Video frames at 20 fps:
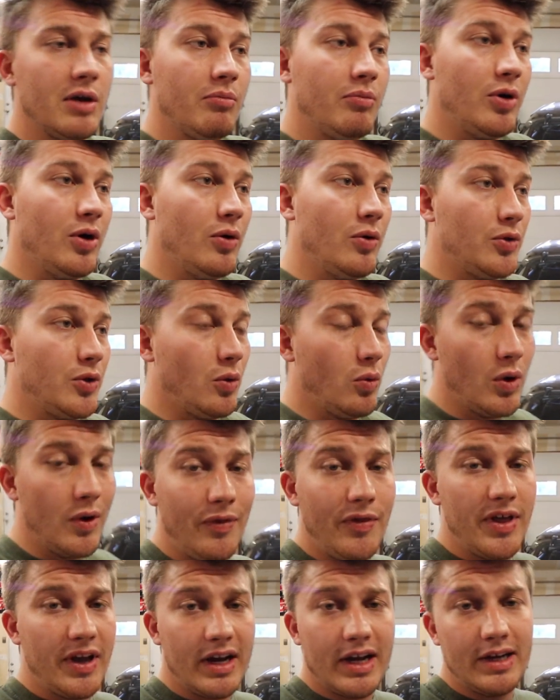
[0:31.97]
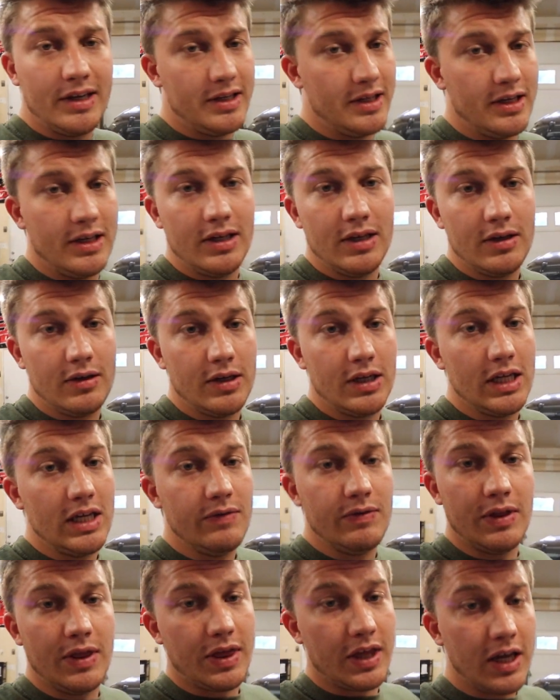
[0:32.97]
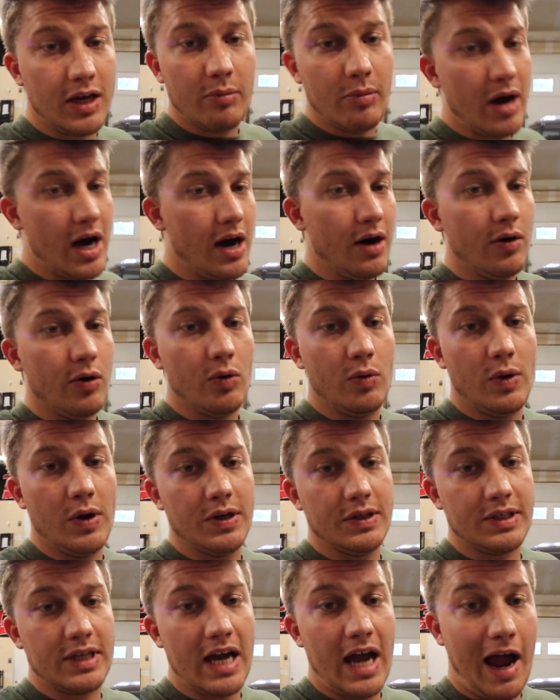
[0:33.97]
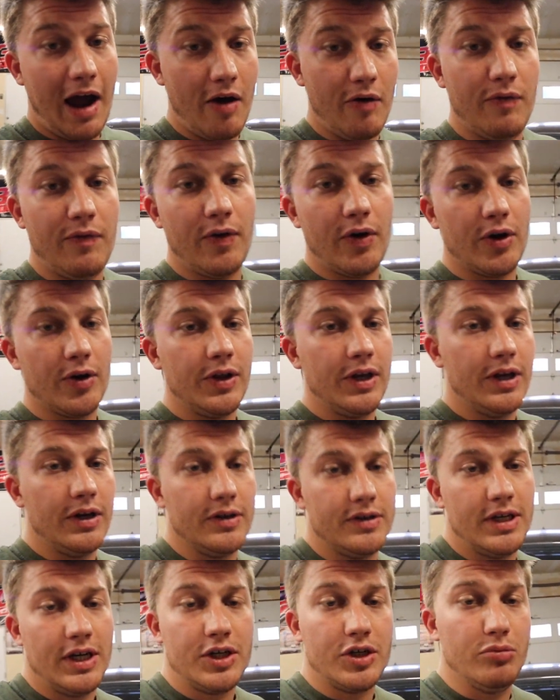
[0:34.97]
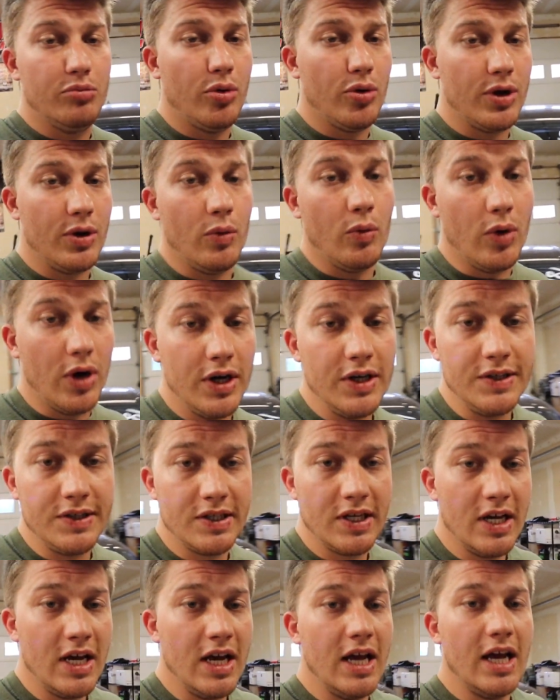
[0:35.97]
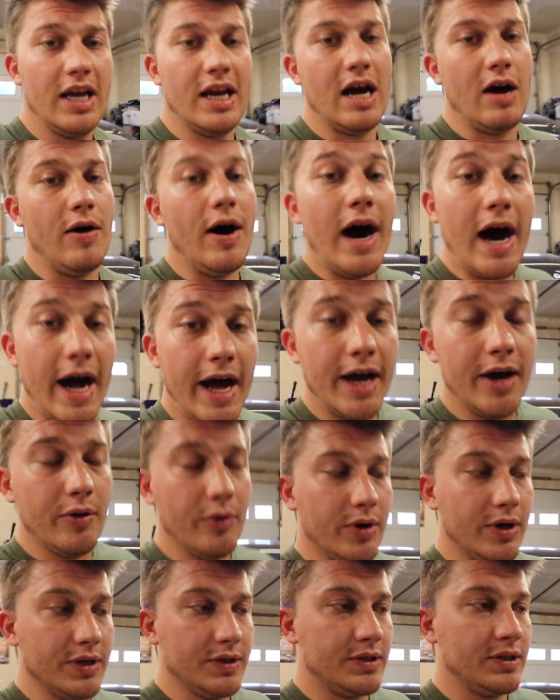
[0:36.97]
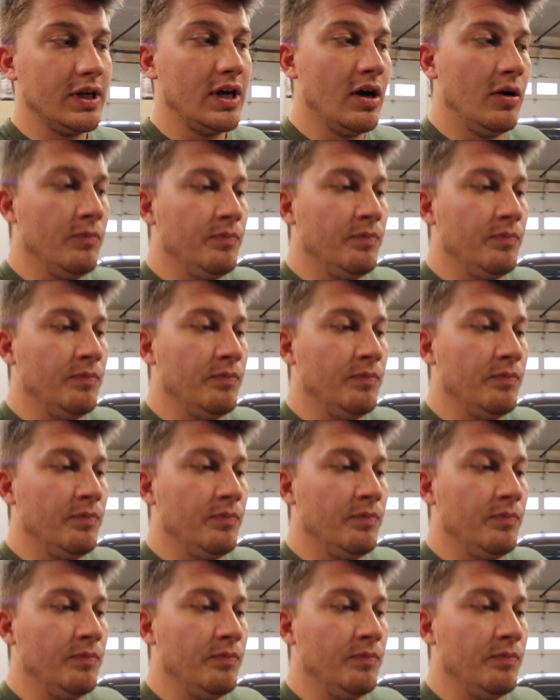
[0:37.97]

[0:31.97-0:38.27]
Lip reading: But the one thing I didn't even think about was how far the intersection point was and how high it was.